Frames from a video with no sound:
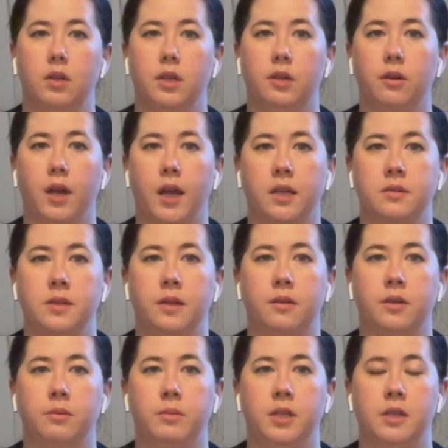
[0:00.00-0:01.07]
Your
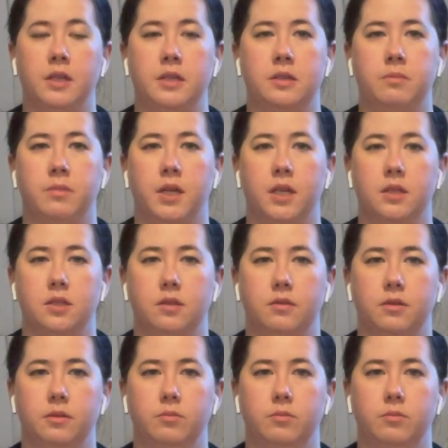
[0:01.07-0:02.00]
exhale can be nice and passive.